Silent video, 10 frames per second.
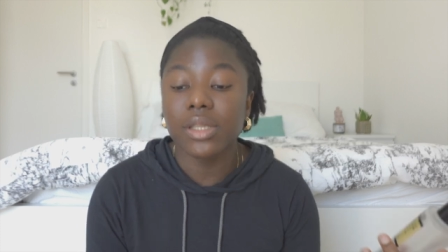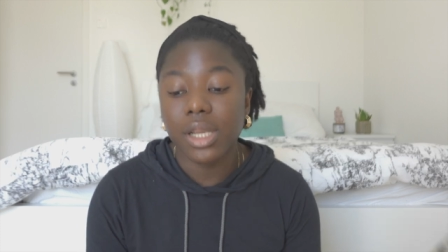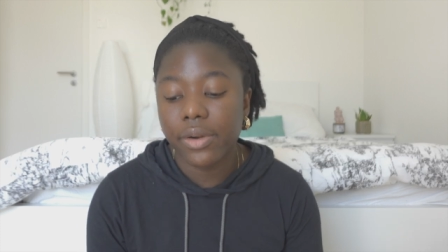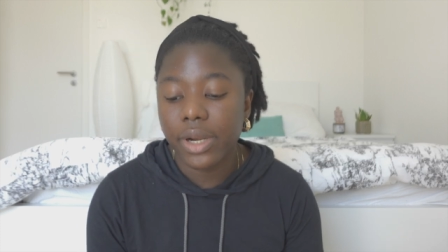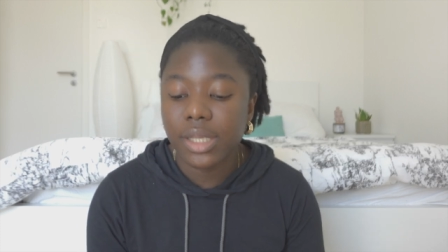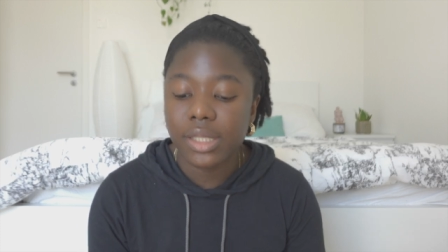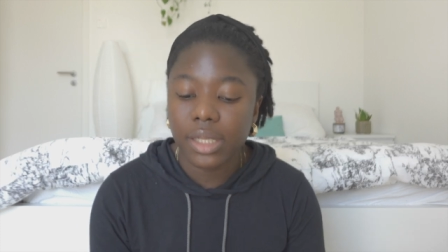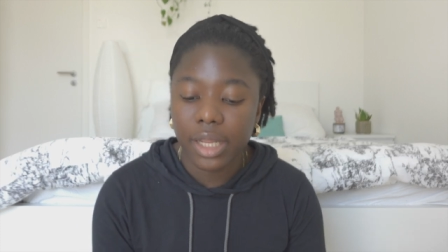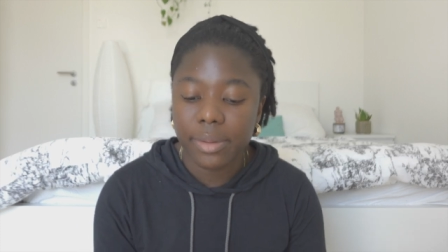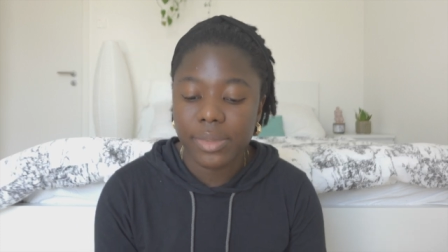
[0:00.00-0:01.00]
Cosrx
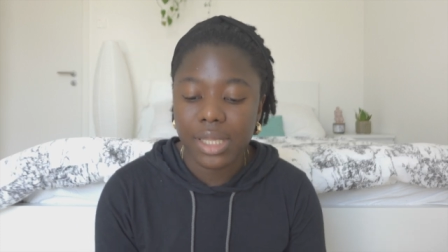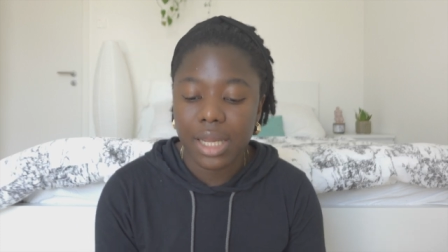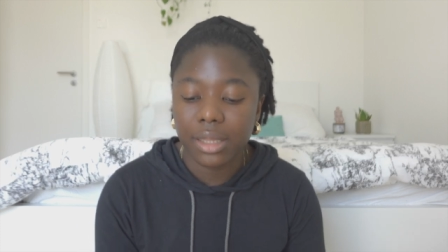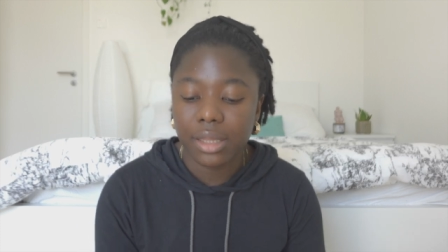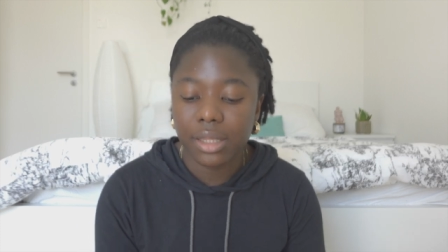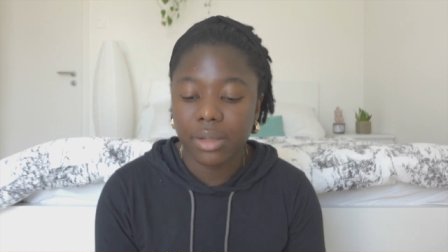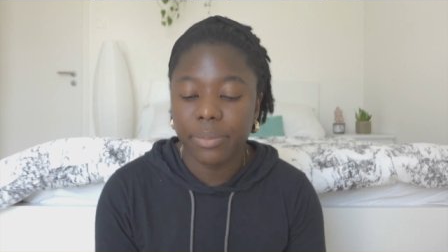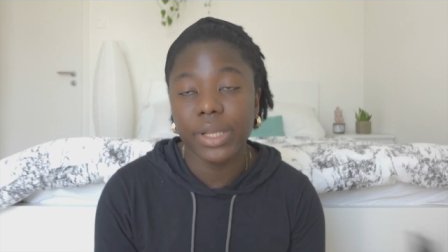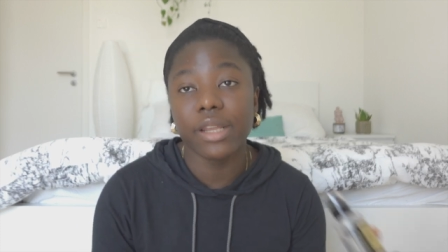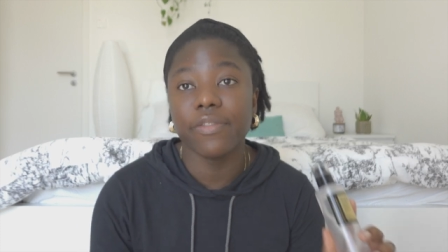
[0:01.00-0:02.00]
claims that the
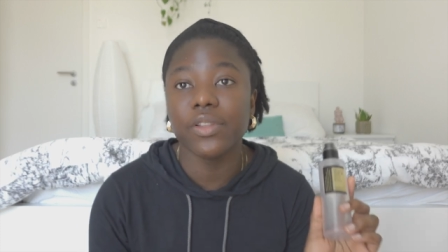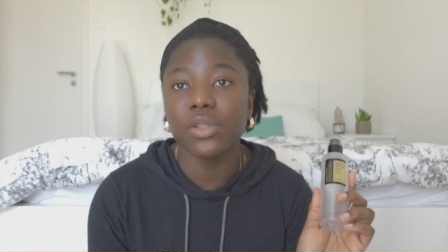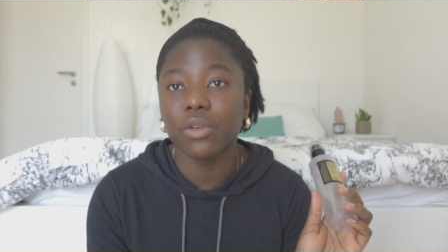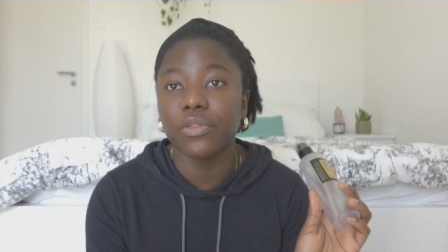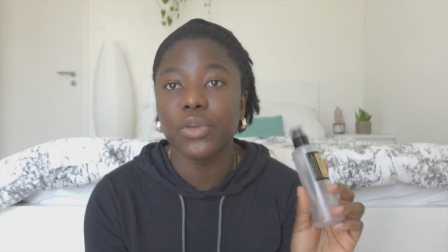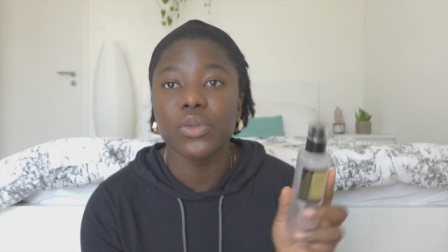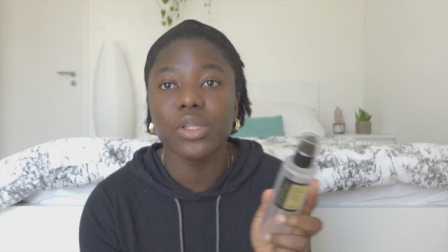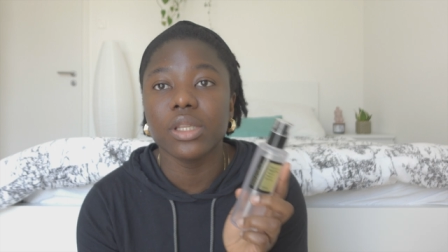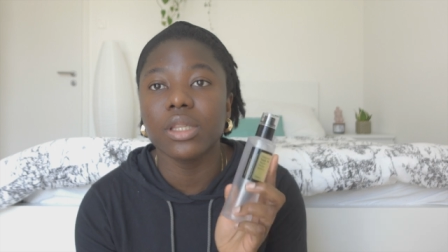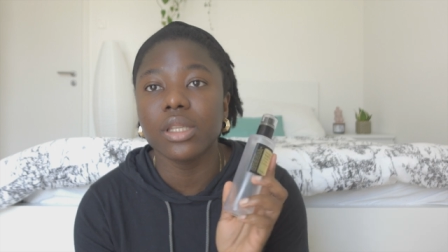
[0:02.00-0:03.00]
benefits of
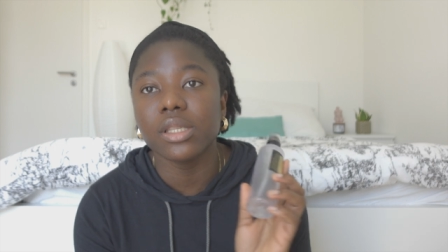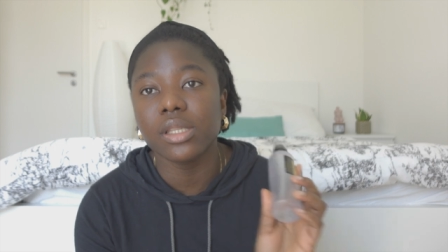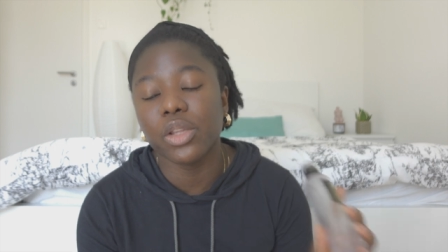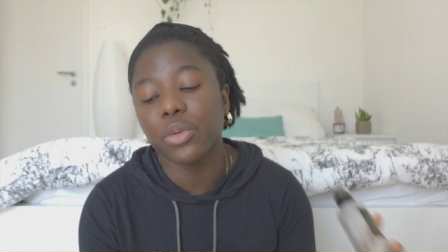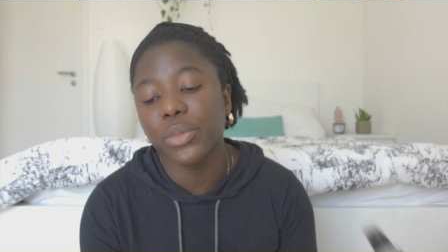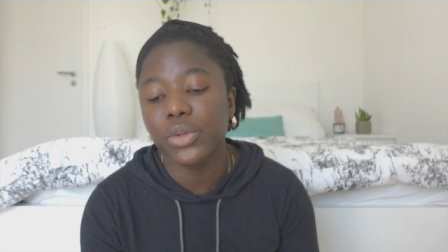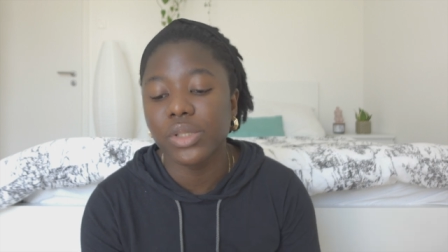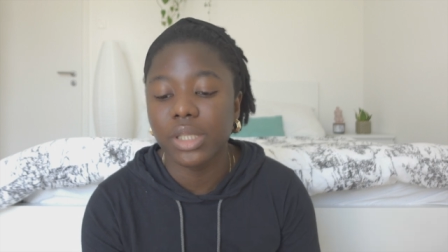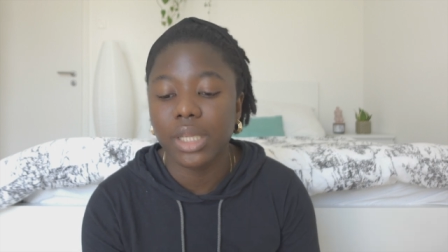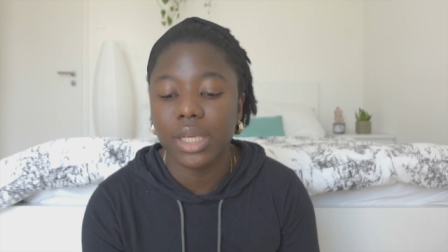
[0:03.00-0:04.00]
using the snail
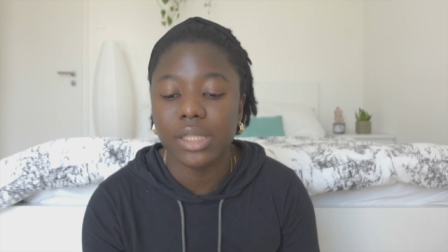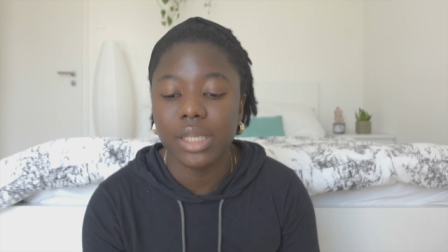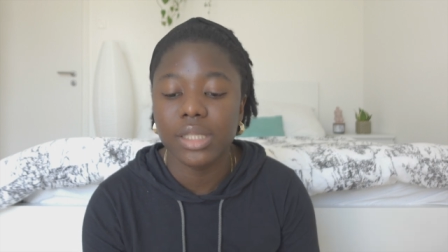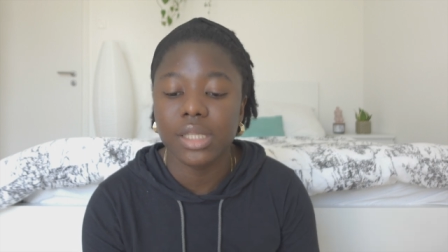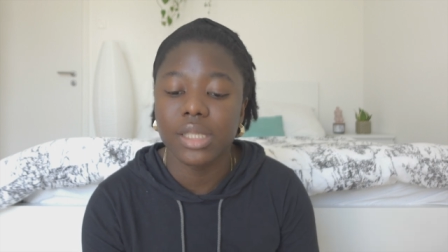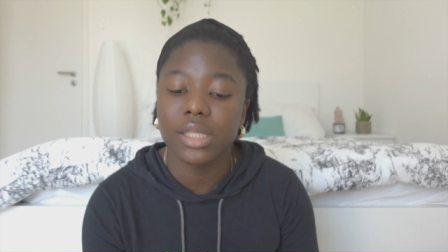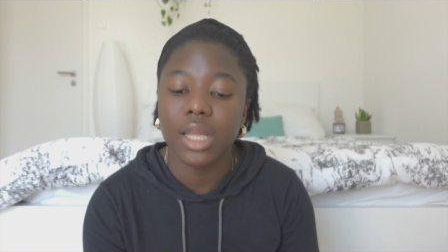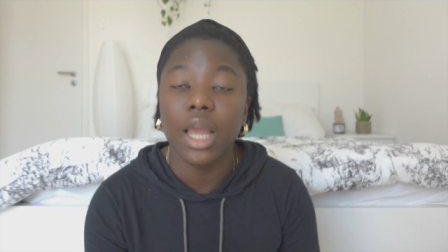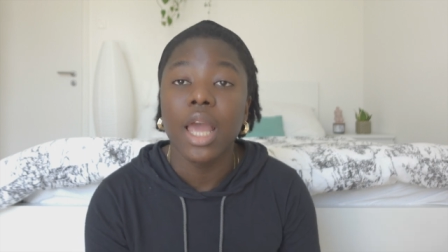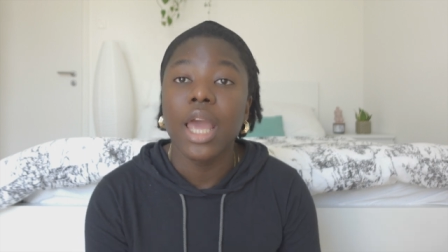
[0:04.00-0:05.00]
mucin essence is
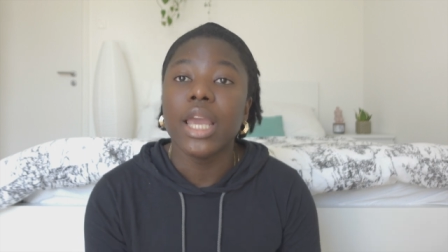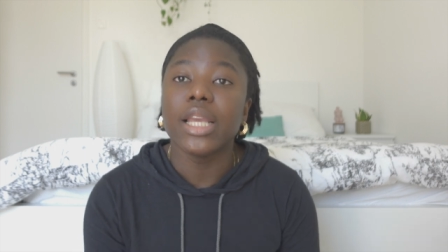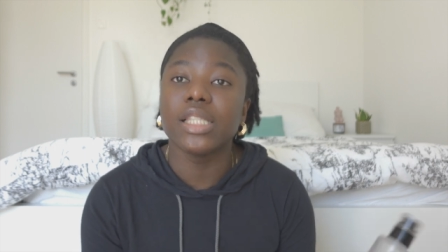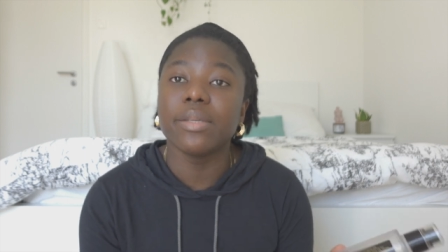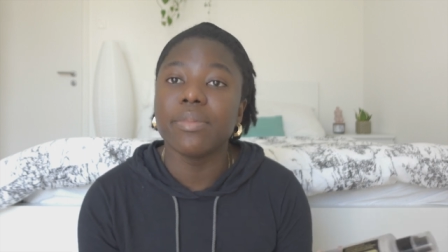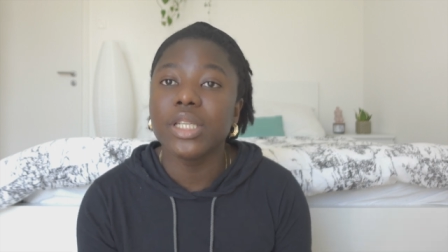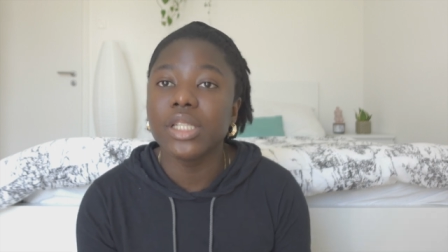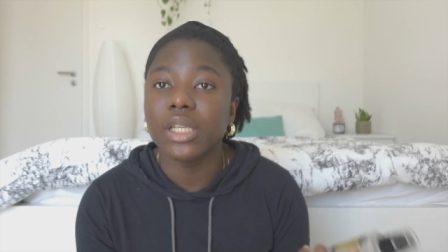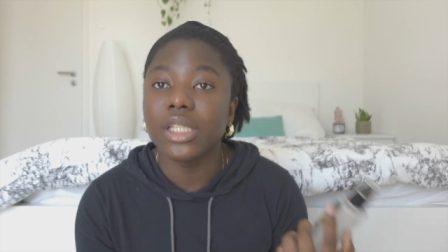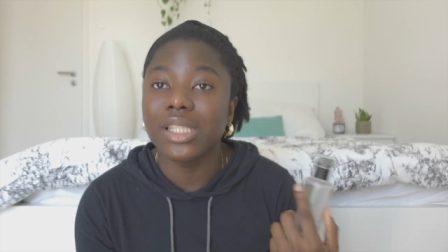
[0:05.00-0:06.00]
that it
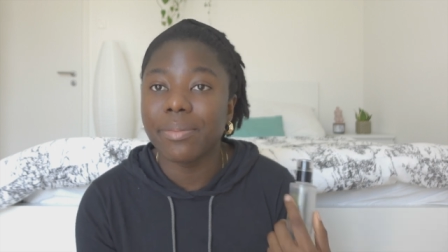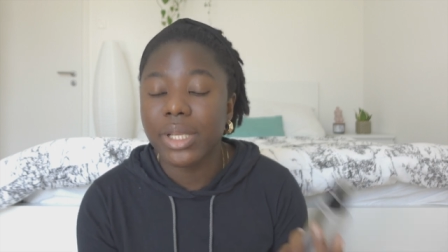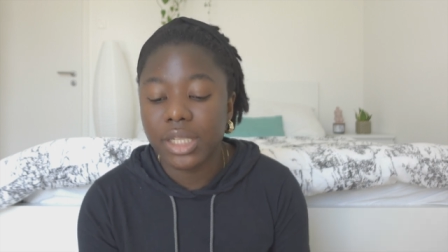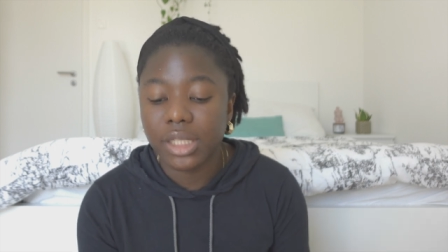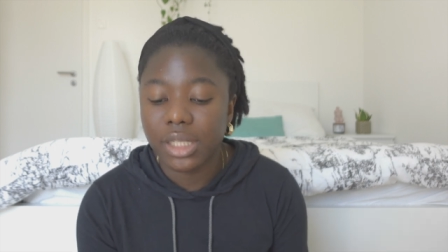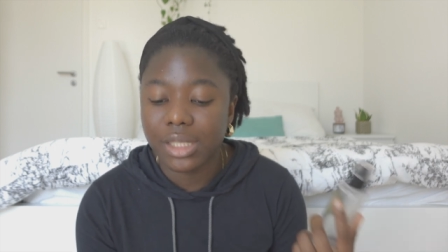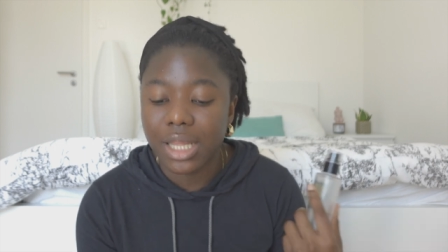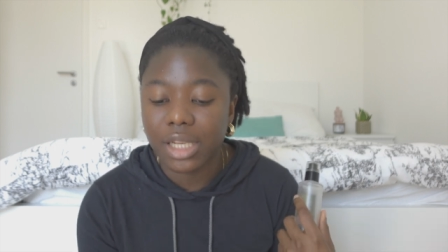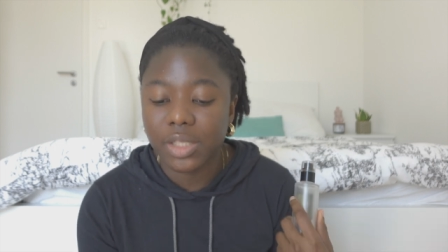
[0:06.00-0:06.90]
diminishes dark